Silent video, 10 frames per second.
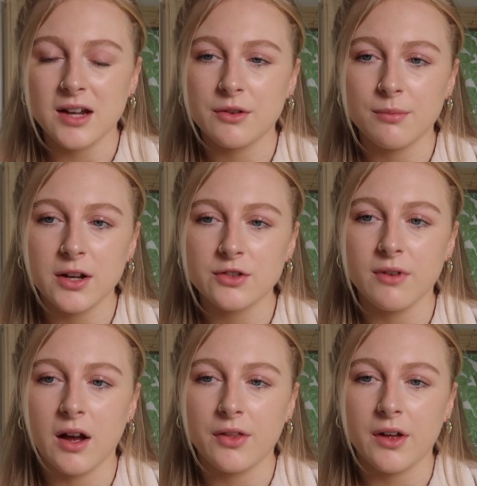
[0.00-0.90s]
I would much
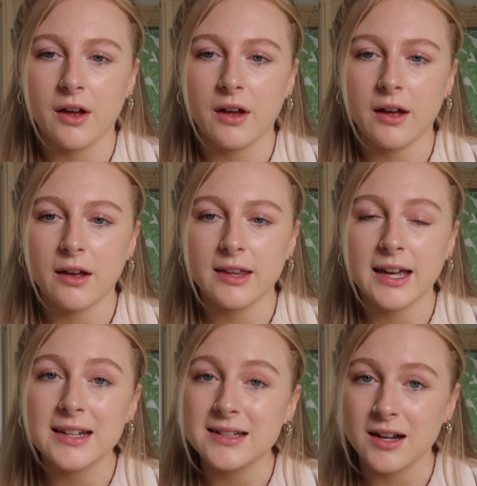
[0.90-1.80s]
rather
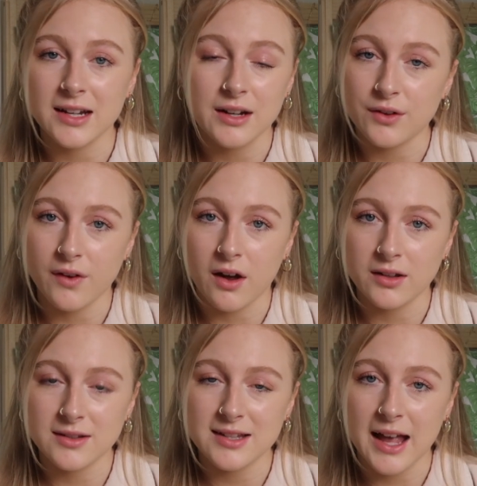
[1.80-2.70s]
get it done in
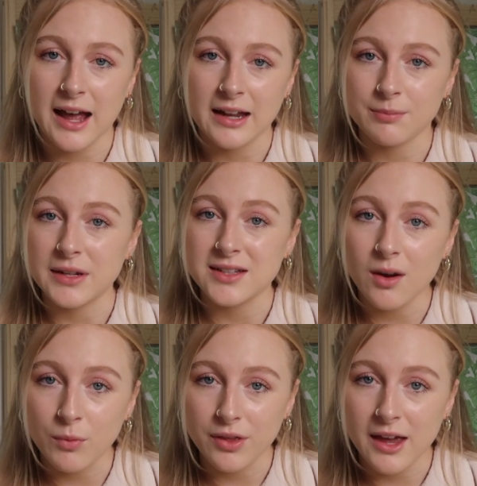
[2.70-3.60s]
advance and be done with it,